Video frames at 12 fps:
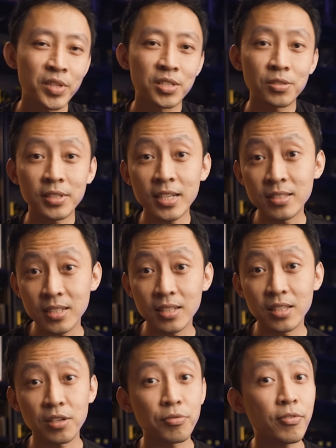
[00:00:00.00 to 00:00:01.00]
So that's
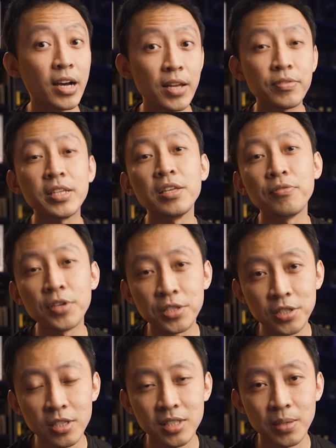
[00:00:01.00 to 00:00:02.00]
it, the 5 key
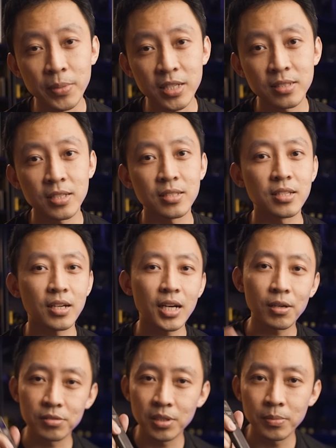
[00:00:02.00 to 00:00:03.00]
features that makes this the
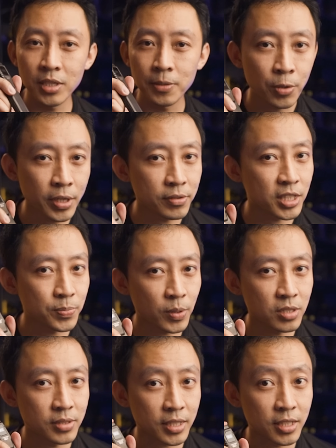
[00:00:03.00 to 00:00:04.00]
ultimate quick
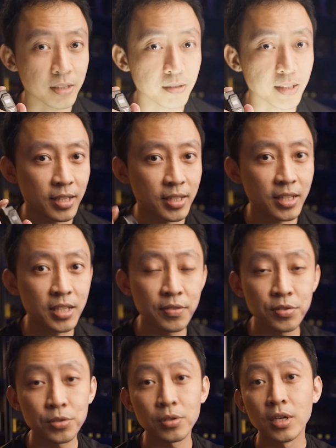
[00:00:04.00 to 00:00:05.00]
response tactical light that
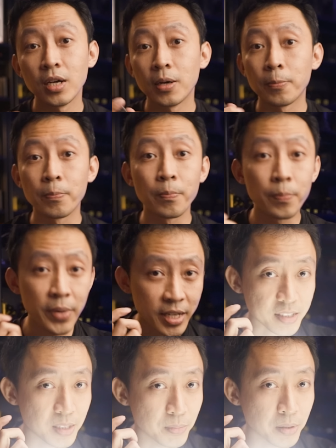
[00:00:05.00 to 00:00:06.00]
gives you
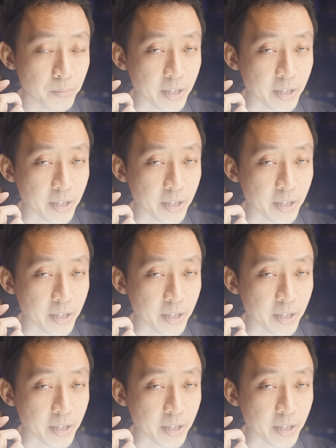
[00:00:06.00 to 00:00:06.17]
maximum